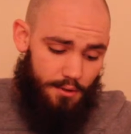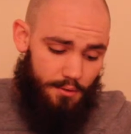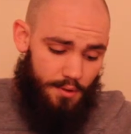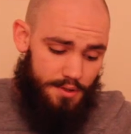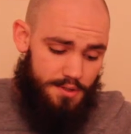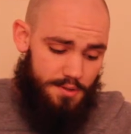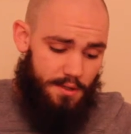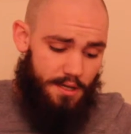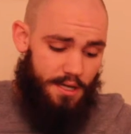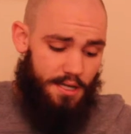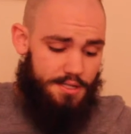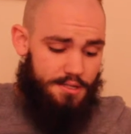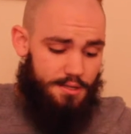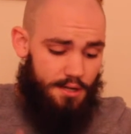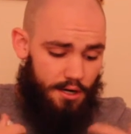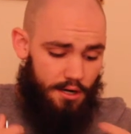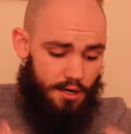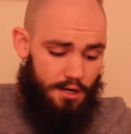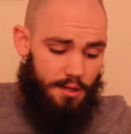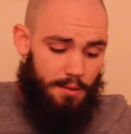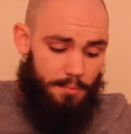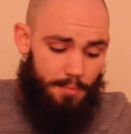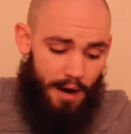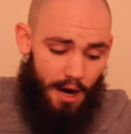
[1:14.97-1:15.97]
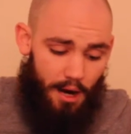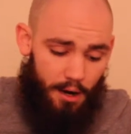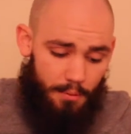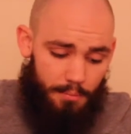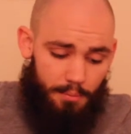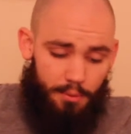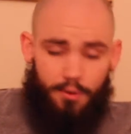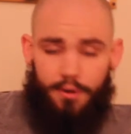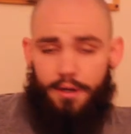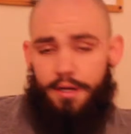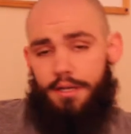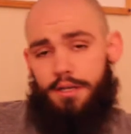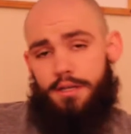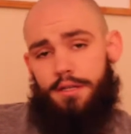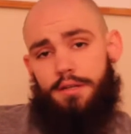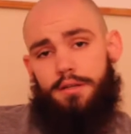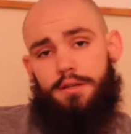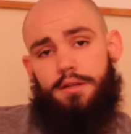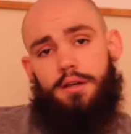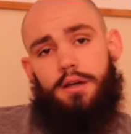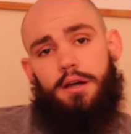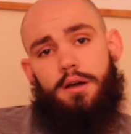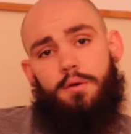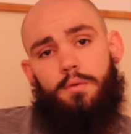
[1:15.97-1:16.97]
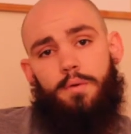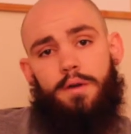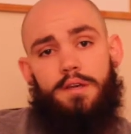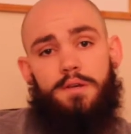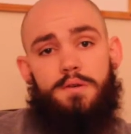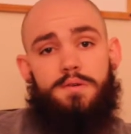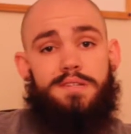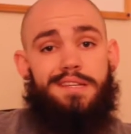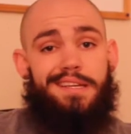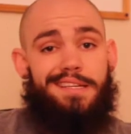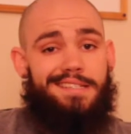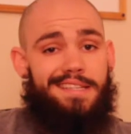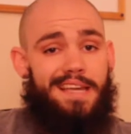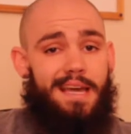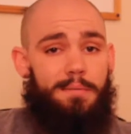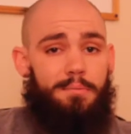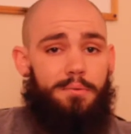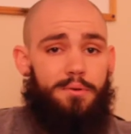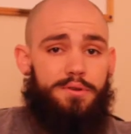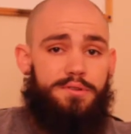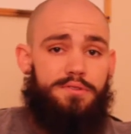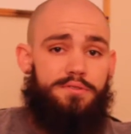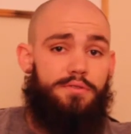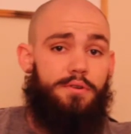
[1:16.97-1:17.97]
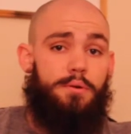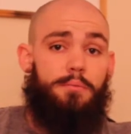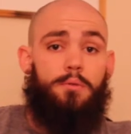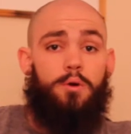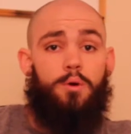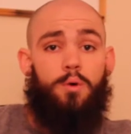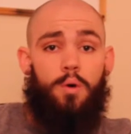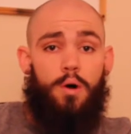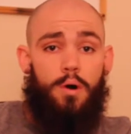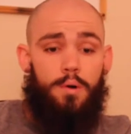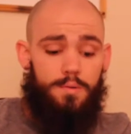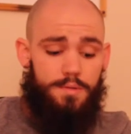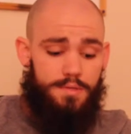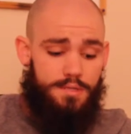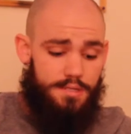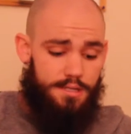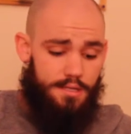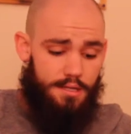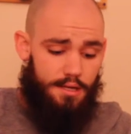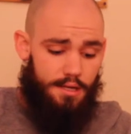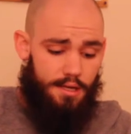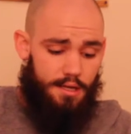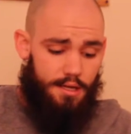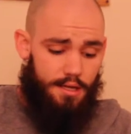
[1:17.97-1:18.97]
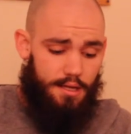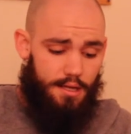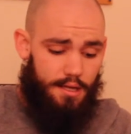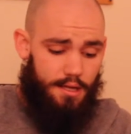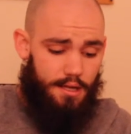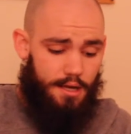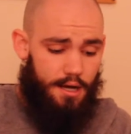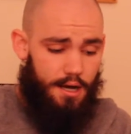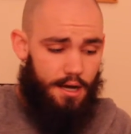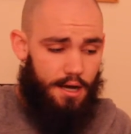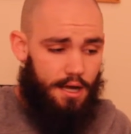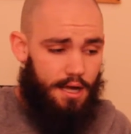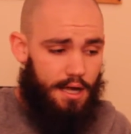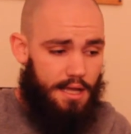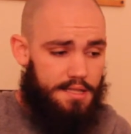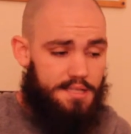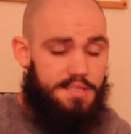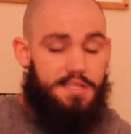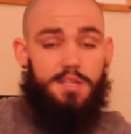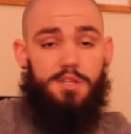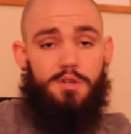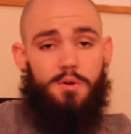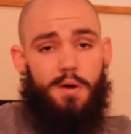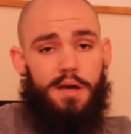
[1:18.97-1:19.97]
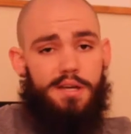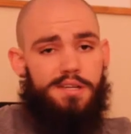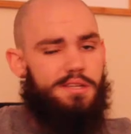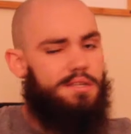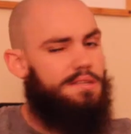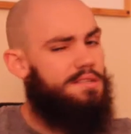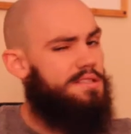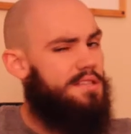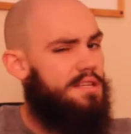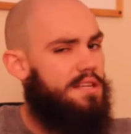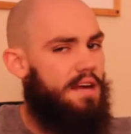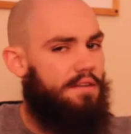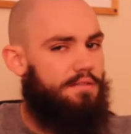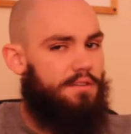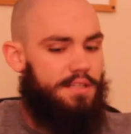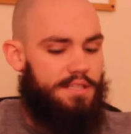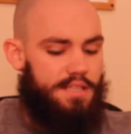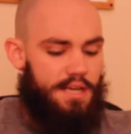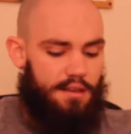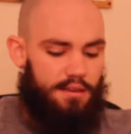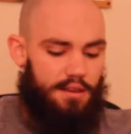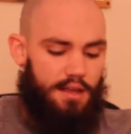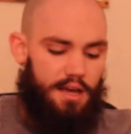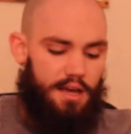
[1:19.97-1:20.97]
Once we got started on the PowerPoint, we used examples from quotes and situations in everyday